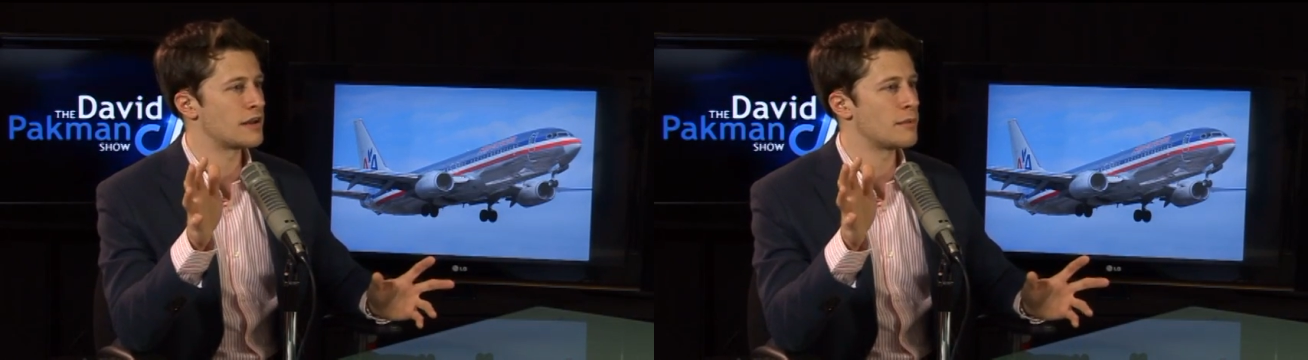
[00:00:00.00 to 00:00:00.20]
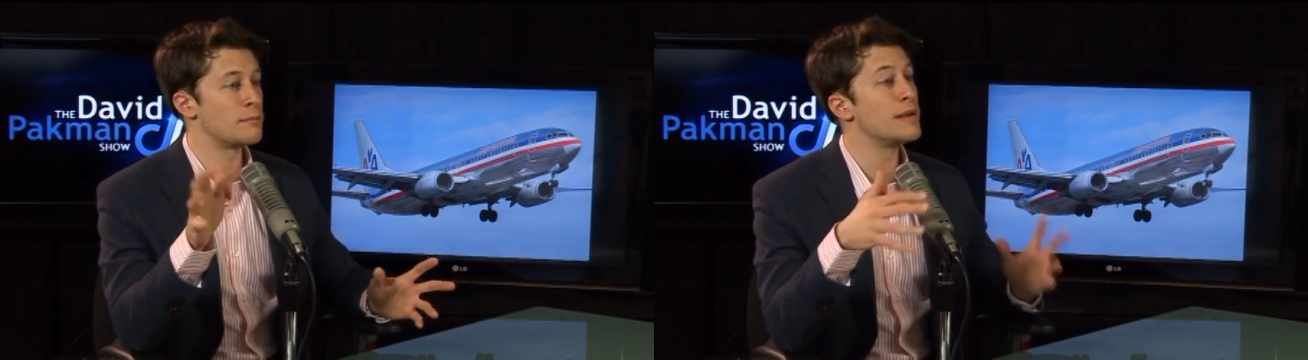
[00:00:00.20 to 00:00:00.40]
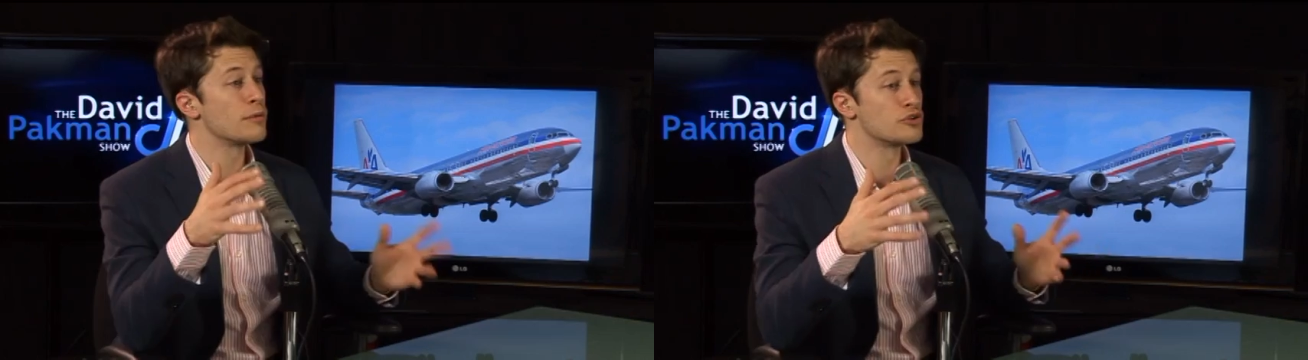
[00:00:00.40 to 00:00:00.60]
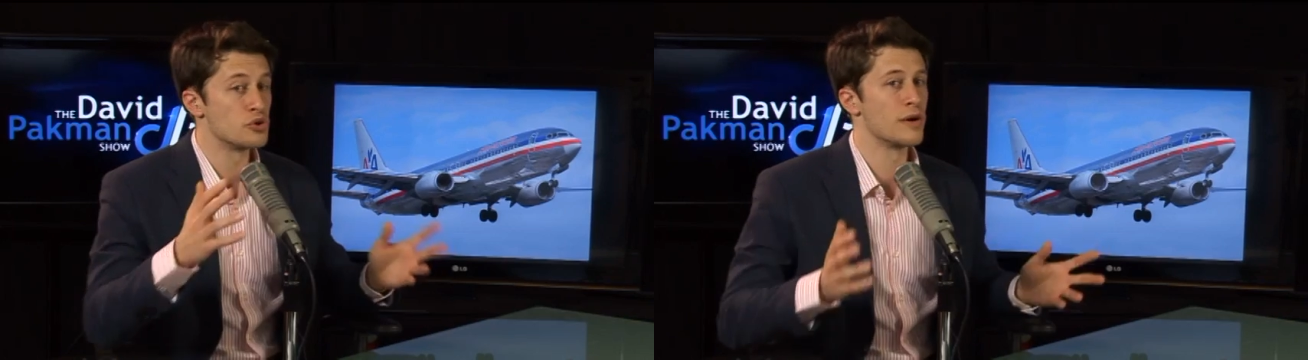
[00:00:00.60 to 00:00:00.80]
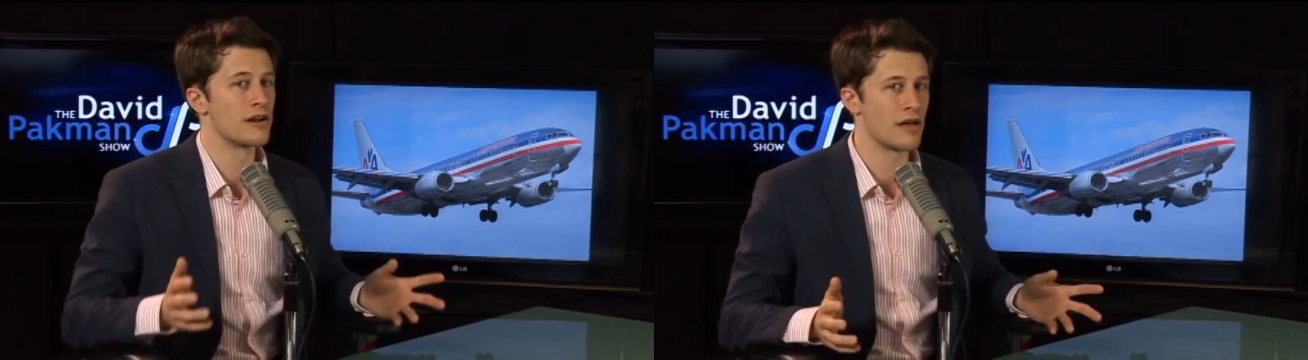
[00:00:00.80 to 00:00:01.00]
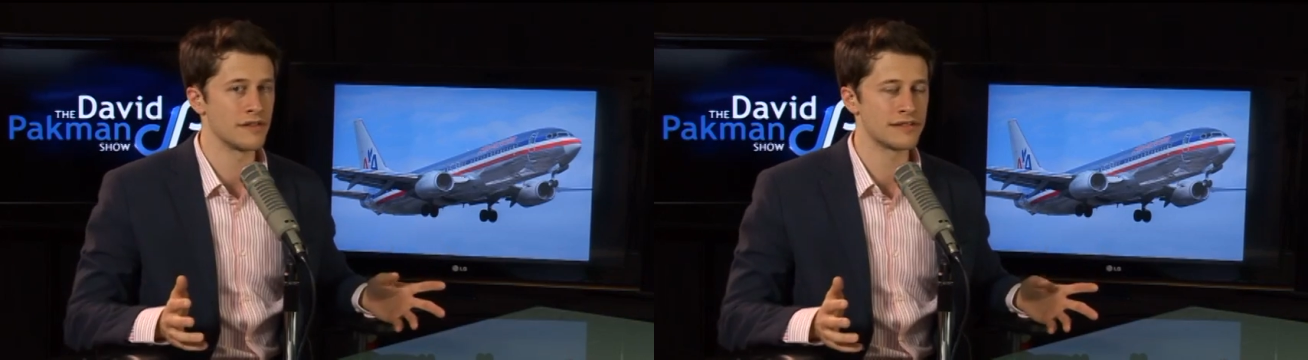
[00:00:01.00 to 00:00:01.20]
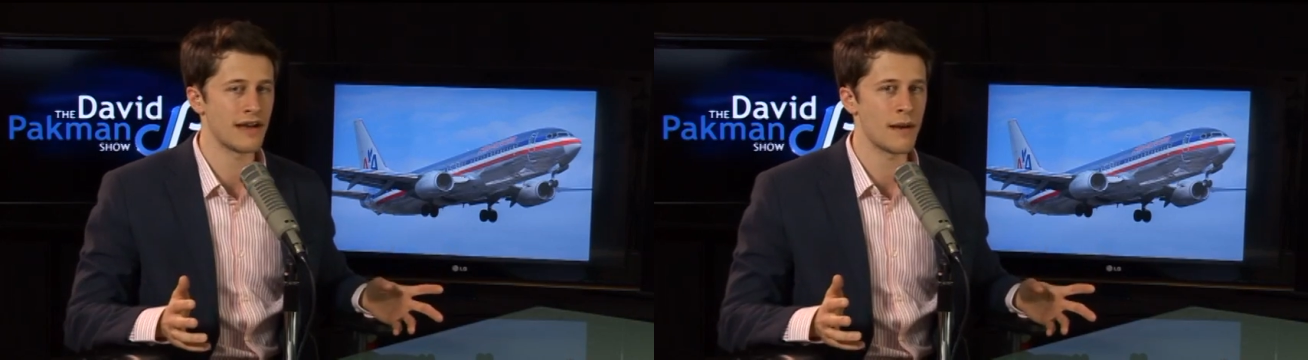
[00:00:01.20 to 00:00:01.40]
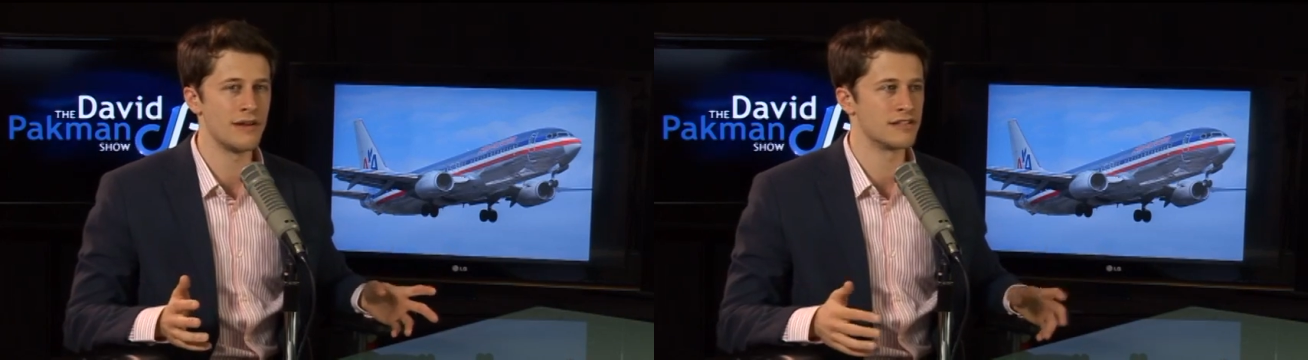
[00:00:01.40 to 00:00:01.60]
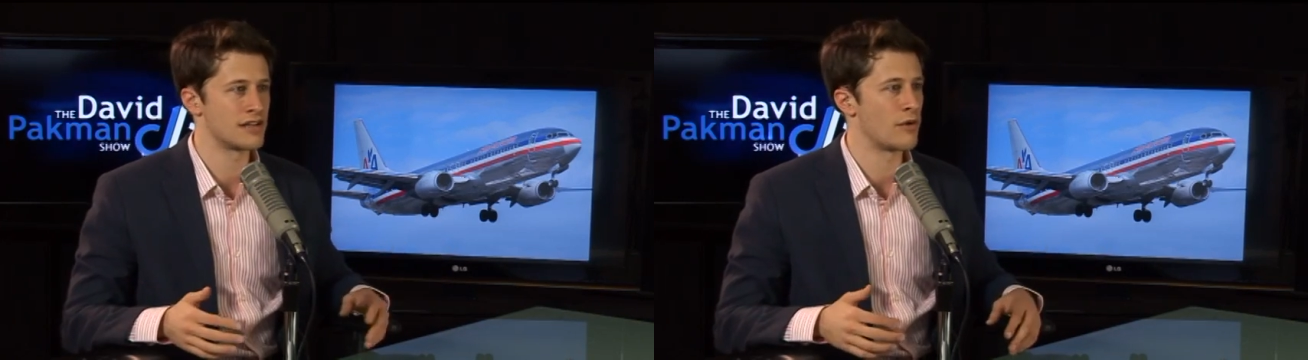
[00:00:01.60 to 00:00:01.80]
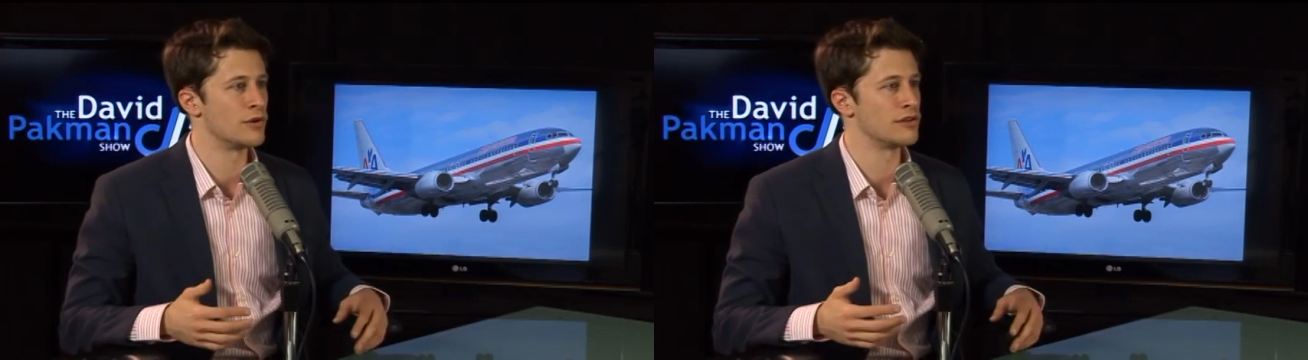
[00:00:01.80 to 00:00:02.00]
and people do it all the time and it's
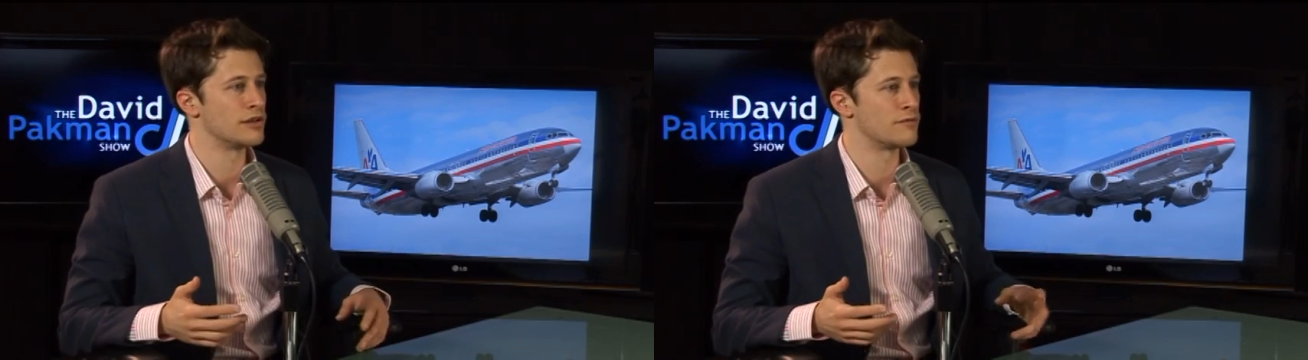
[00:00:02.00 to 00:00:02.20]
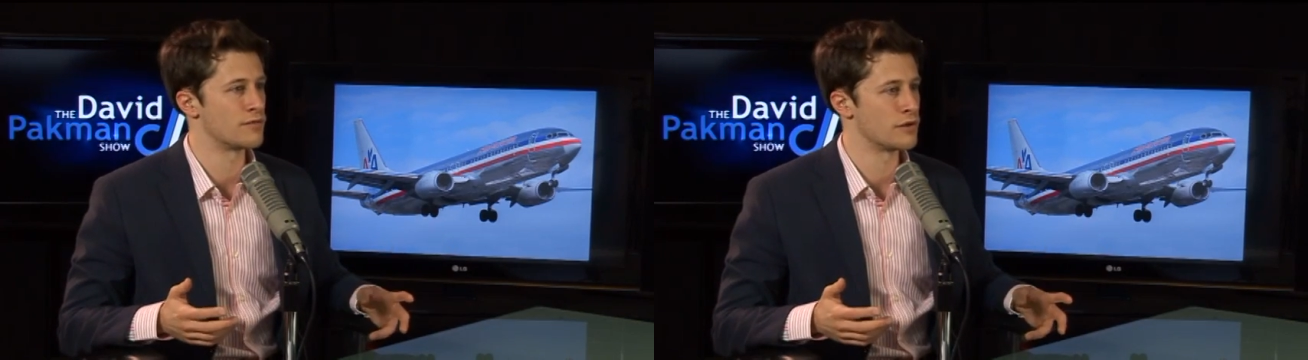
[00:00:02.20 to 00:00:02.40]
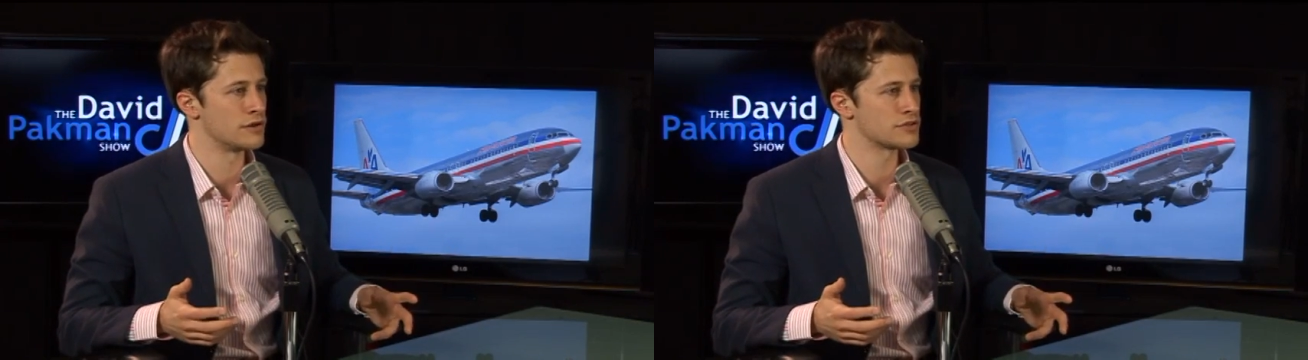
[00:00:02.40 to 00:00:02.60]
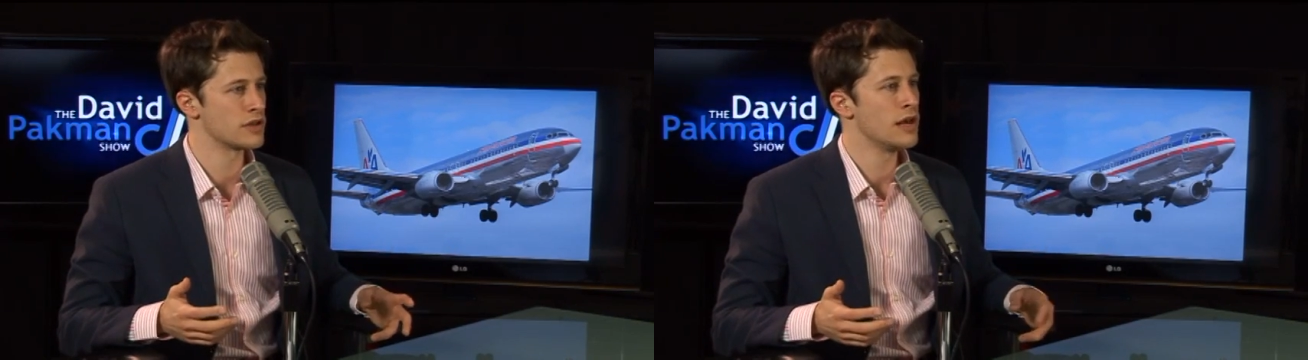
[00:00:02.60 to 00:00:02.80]
not really enforced.